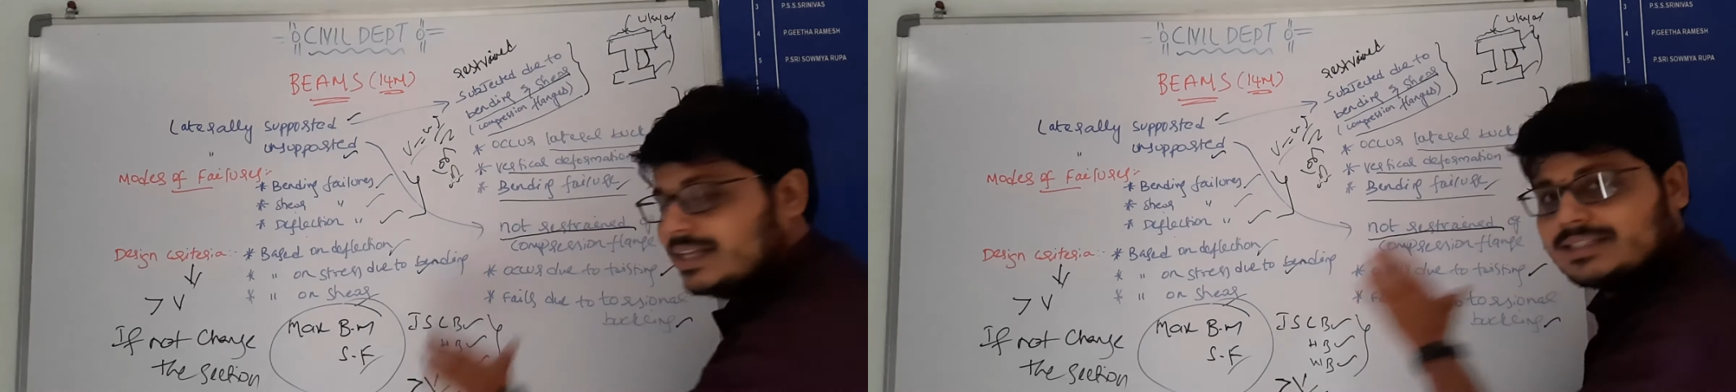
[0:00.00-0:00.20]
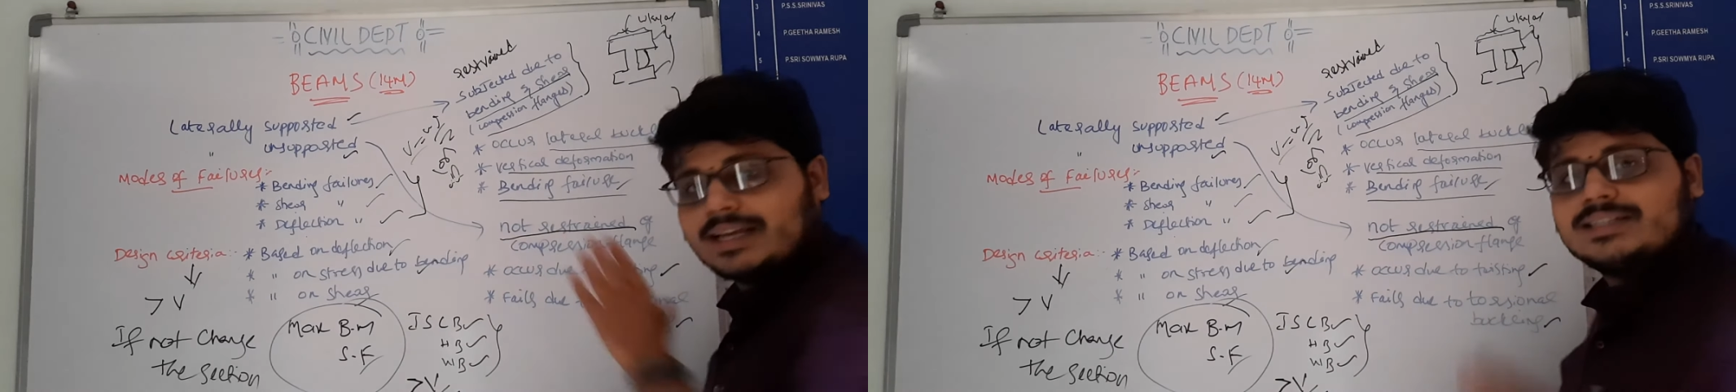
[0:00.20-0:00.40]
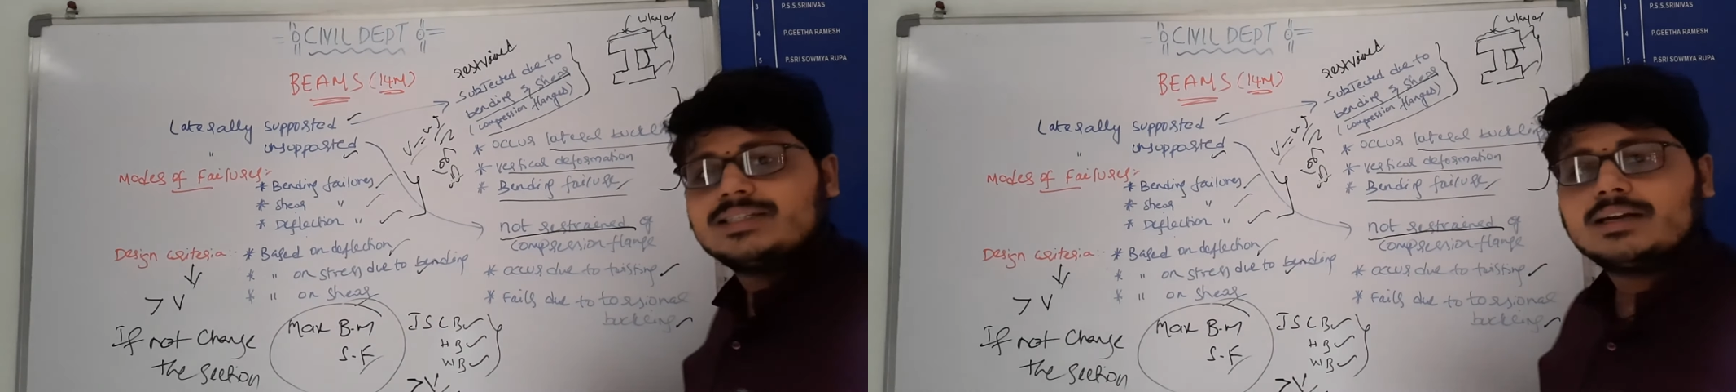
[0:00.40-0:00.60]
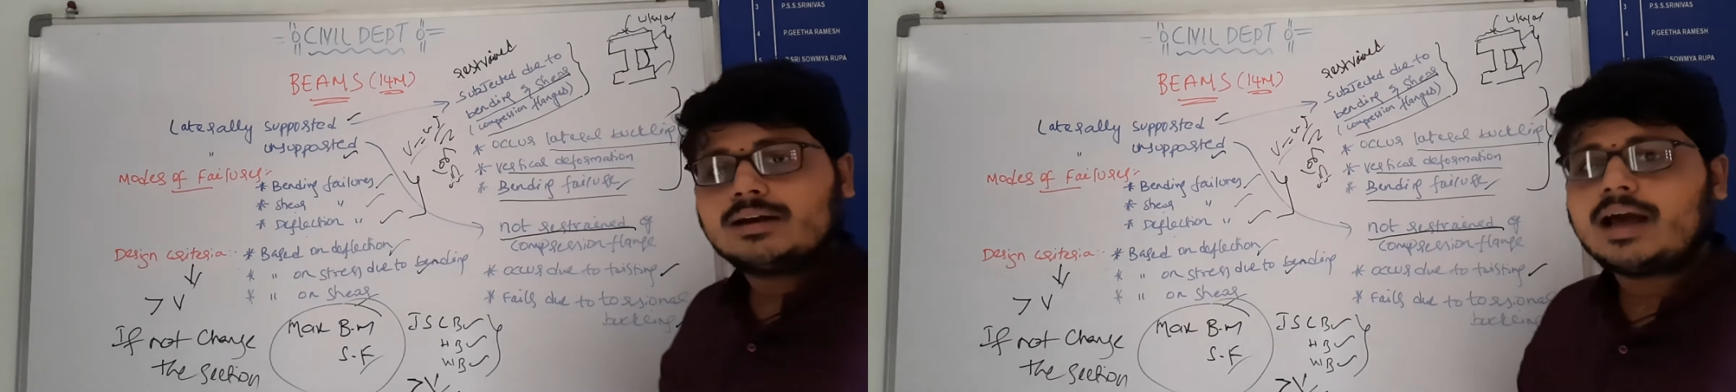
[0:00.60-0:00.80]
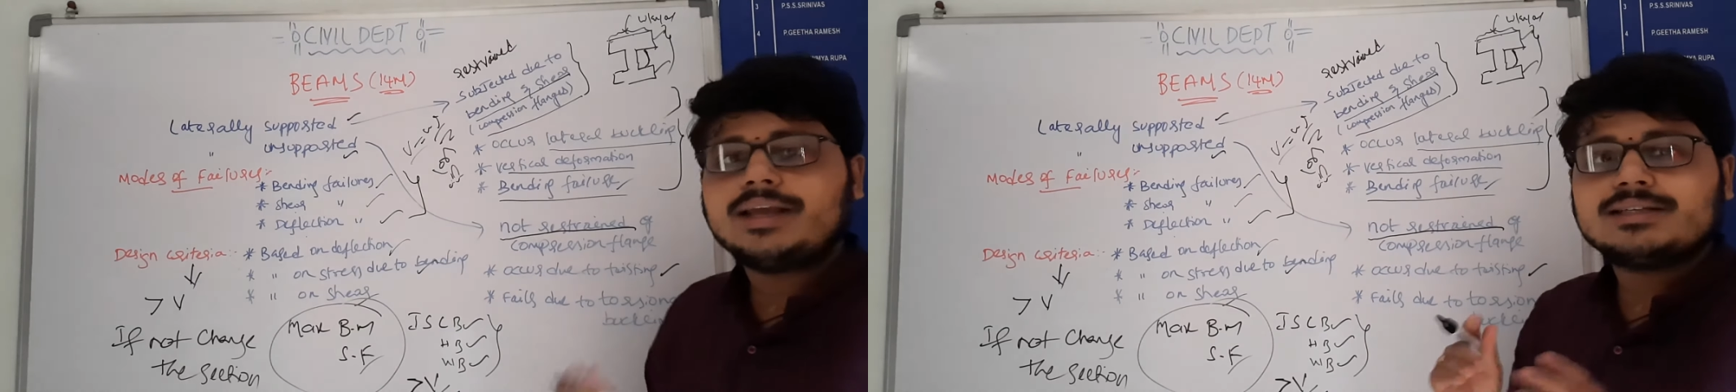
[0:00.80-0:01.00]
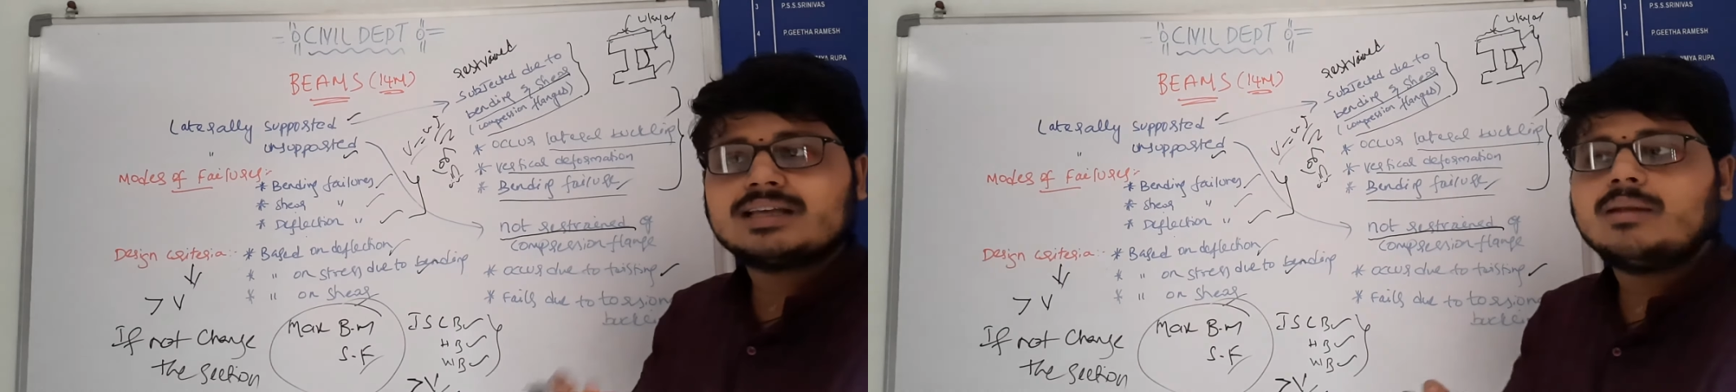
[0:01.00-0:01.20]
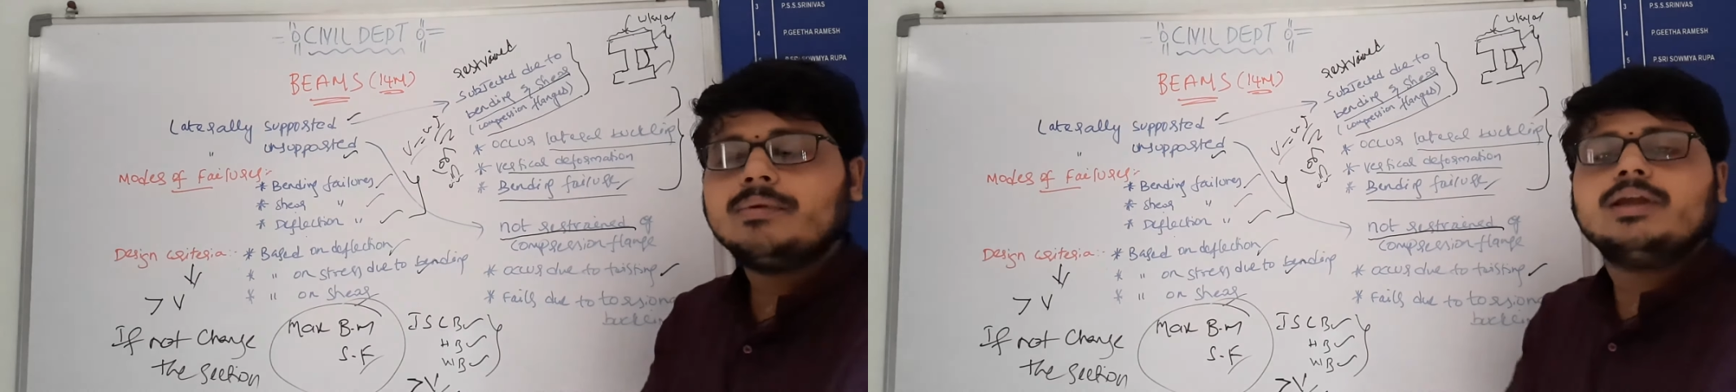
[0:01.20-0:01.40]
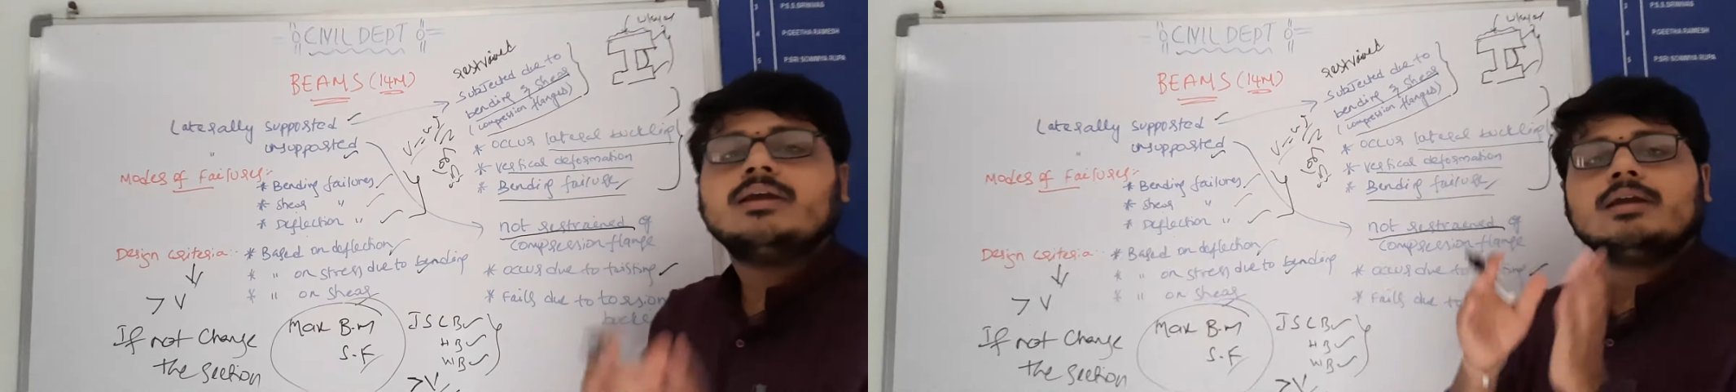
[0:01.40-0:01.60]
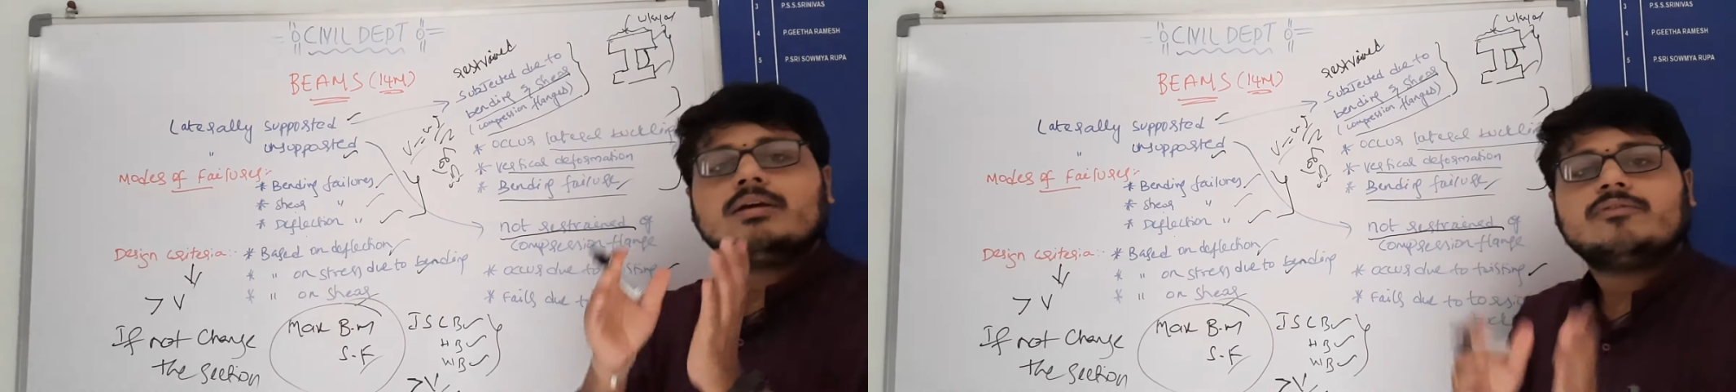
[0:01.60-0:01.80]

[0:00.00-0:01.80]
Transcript: section ISLB